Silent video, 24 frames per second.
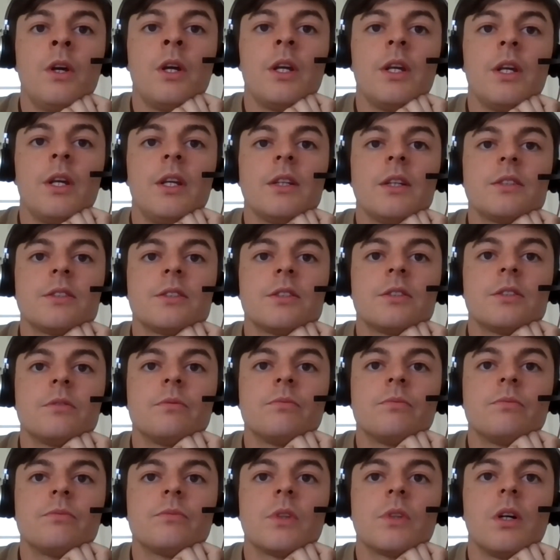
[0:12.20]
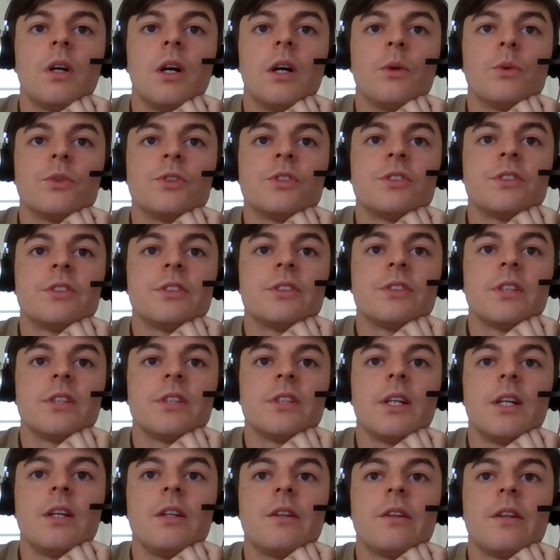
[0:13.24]
Yes, I will just
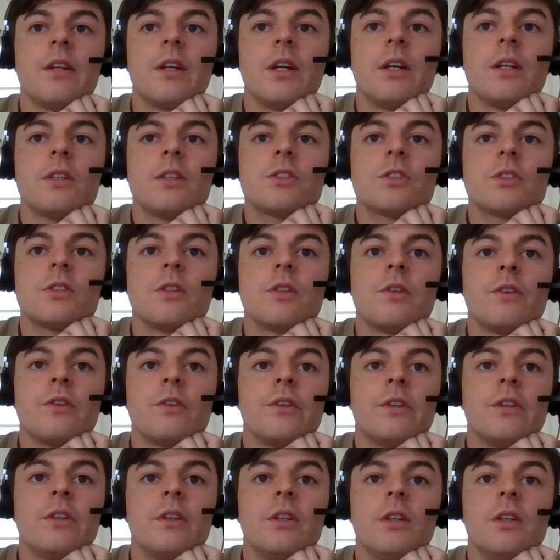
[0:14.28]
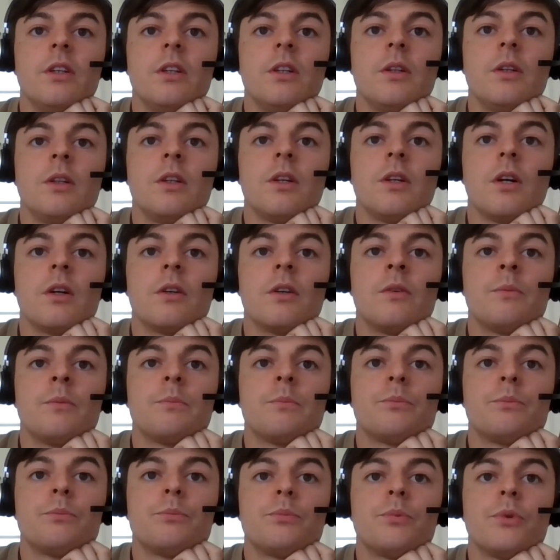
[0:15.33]
say that the
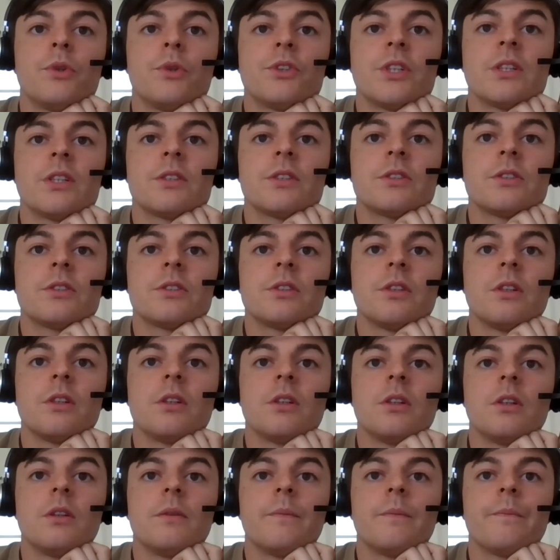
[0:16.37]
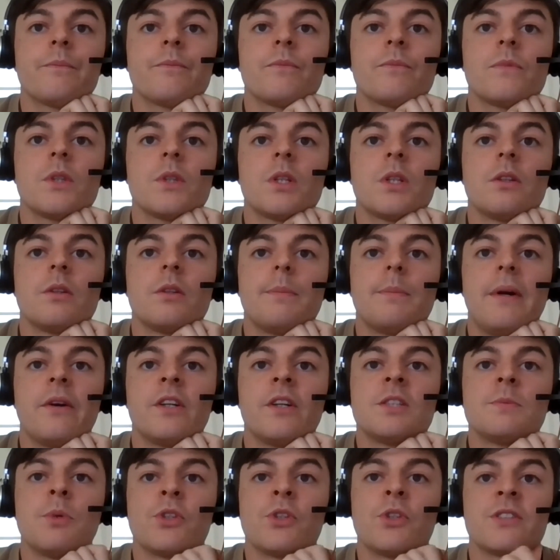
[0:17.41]
project,
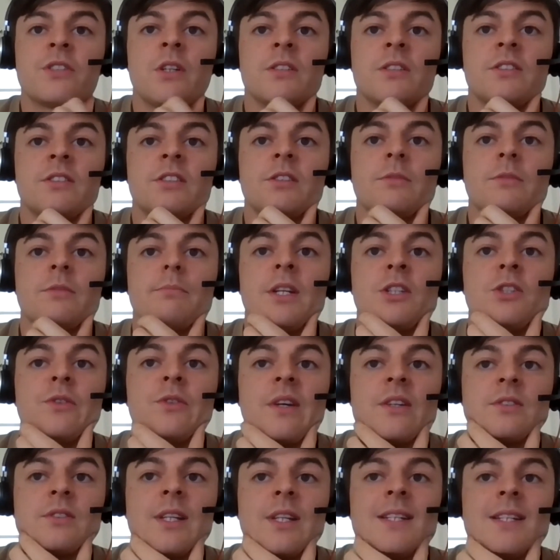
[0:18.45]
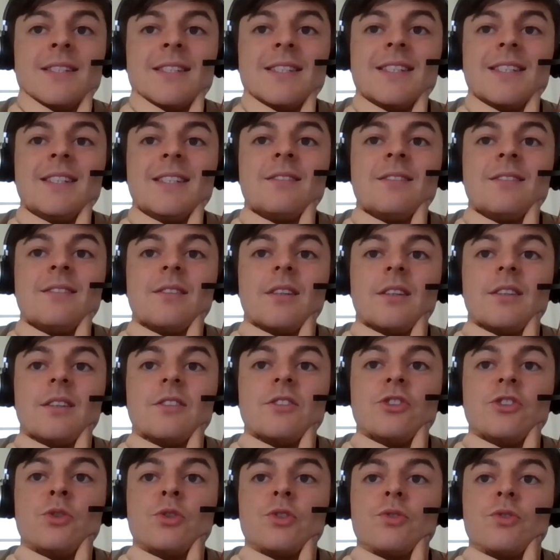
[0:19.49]
Pericles project started in May 2018 and
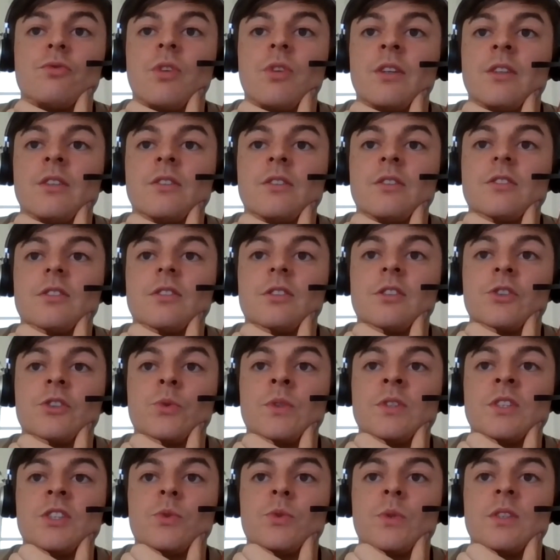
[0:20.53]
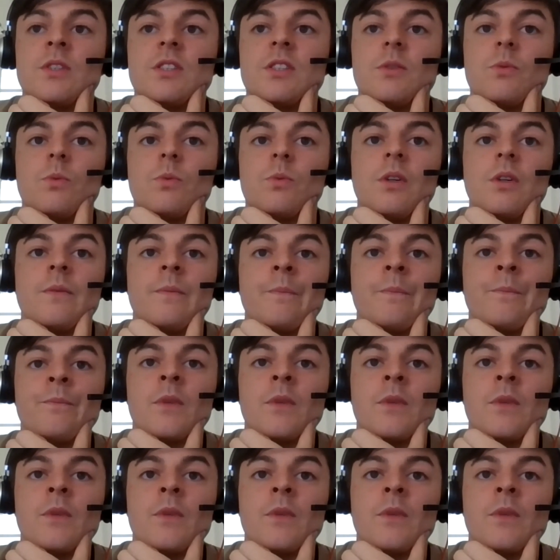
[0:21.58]
is due to run until 2021.